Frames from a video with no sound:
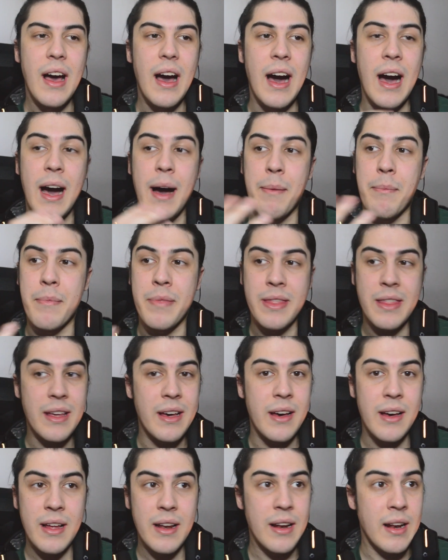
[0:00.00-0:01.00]

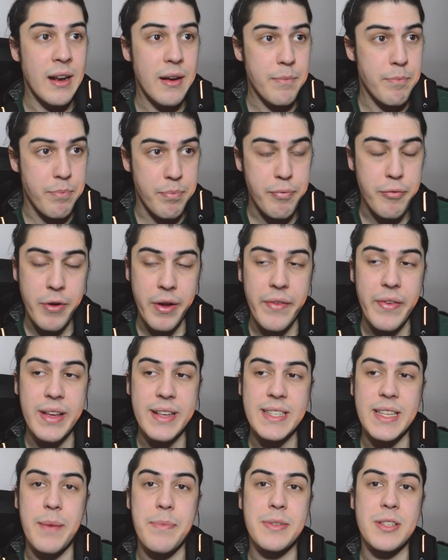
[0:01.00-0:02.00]
The
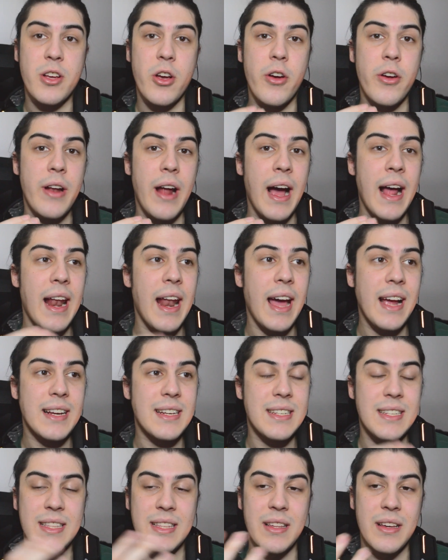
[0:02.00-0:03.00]
previous episode, I
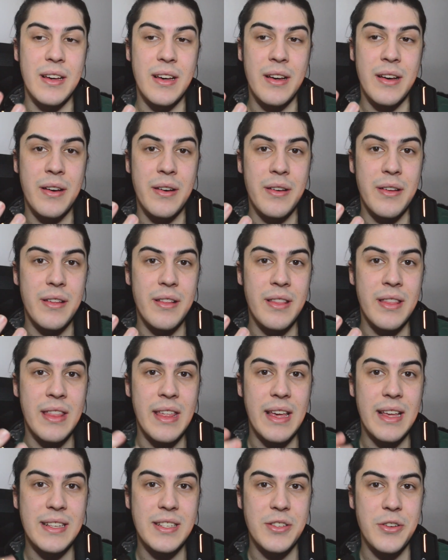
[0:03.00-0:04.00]
liked
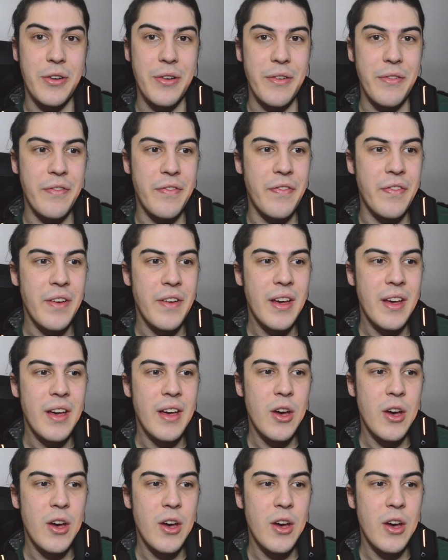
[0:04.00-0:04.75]
the sort of